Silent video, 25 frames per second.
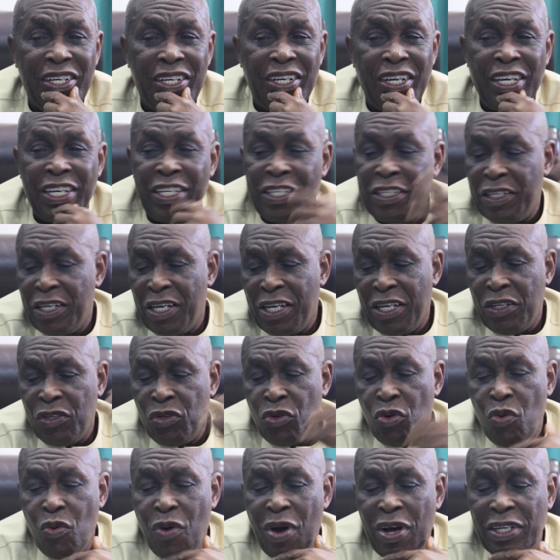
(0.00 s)
And
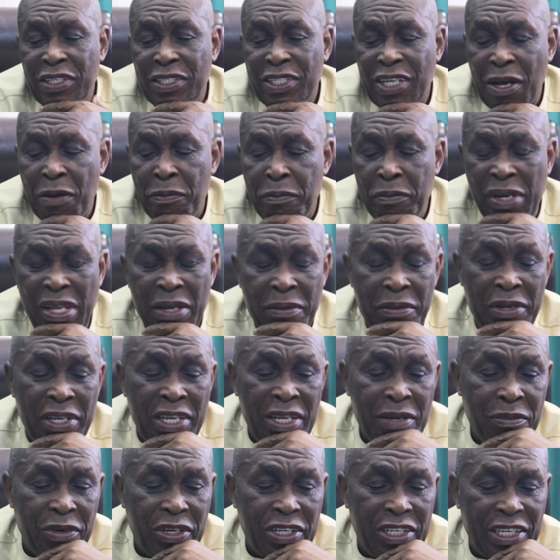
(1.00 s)
no one can blame
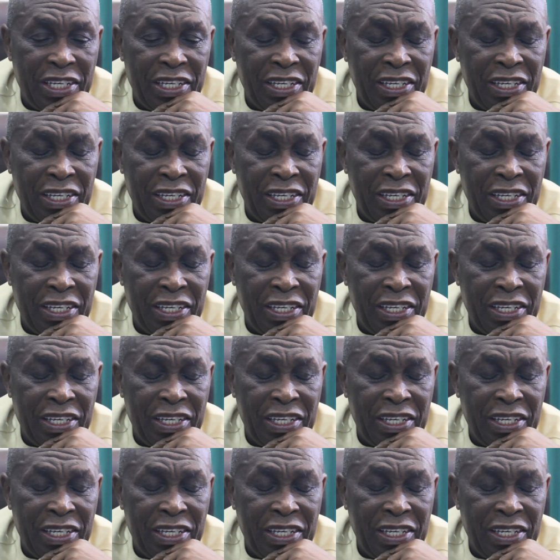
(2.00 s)
anybody.